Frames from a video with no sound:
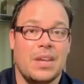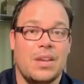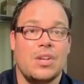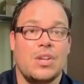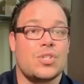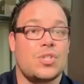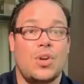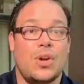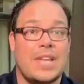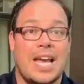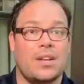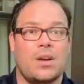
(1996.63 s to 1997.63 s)
So you don't have to.
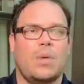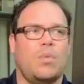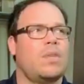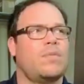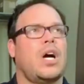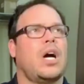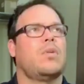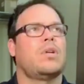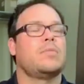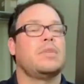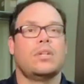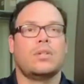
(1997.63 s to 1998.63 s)
Have, I wonder if God wants me
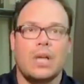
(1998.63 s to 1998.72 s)
healed.